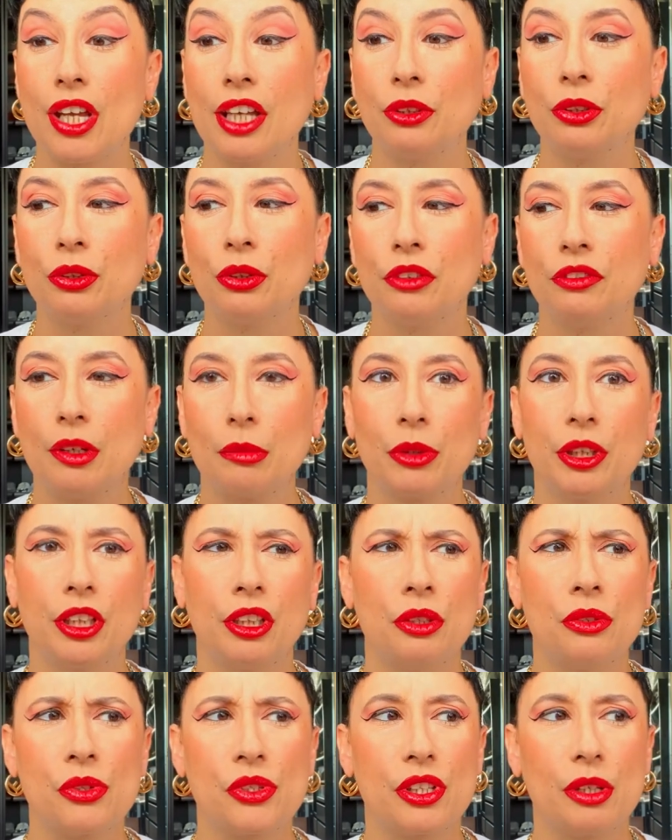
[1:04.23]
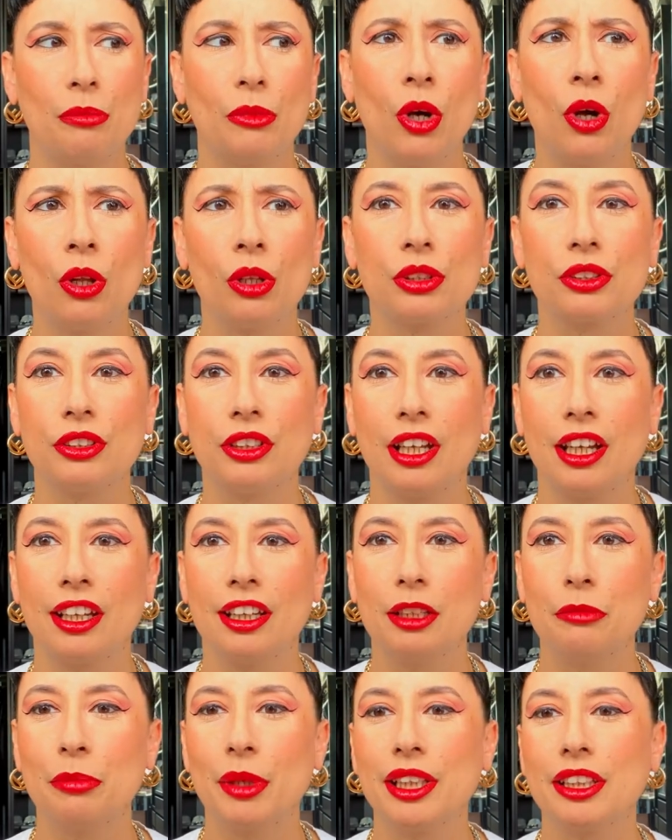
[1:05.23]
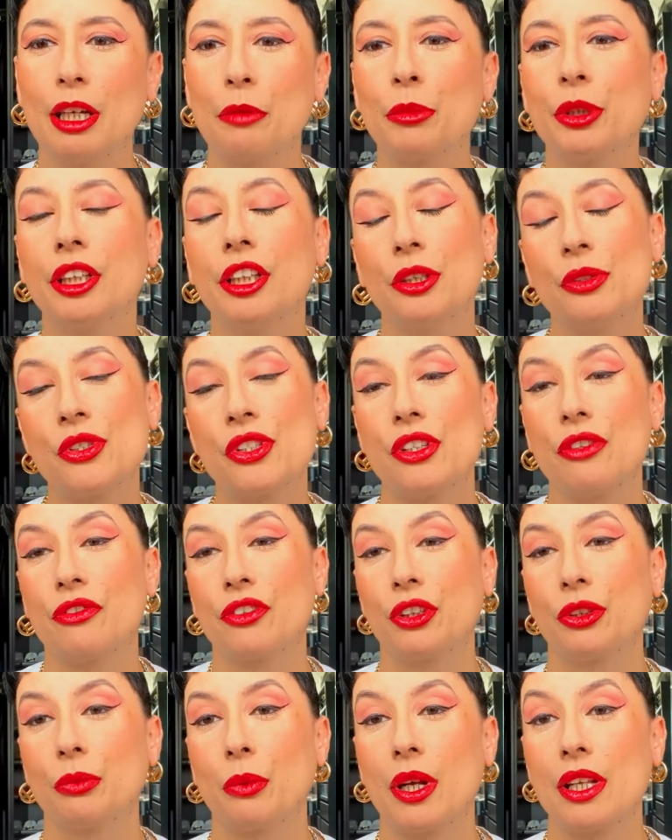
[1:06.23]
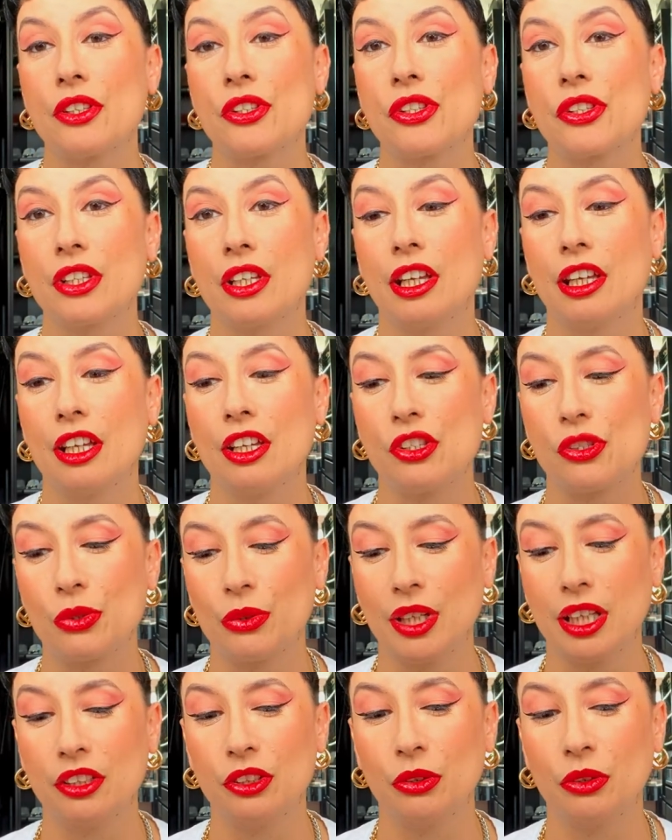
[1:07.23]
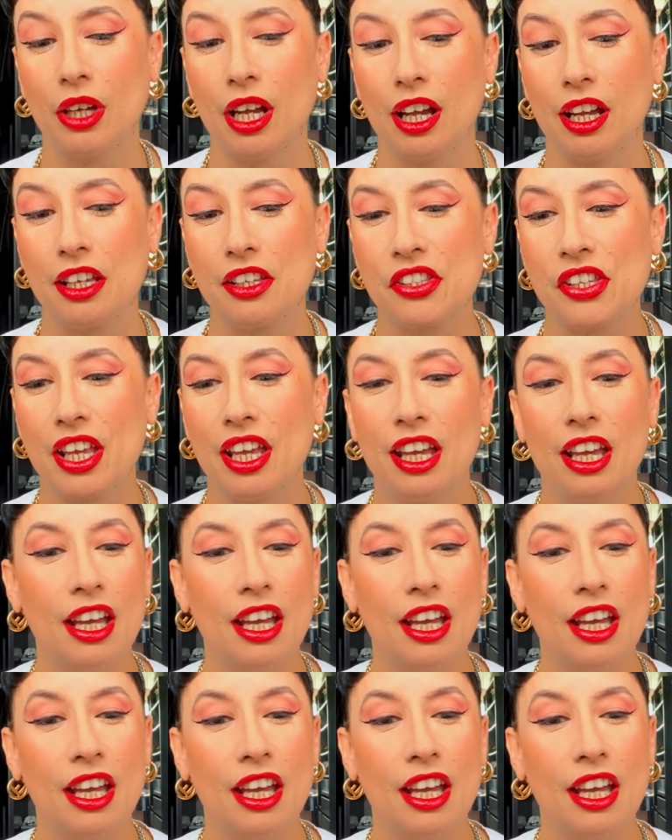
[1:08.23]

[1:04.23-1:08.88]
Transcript: I don't know if I'm going to use them all today, but I'm going to use different ones uh, so that you guys,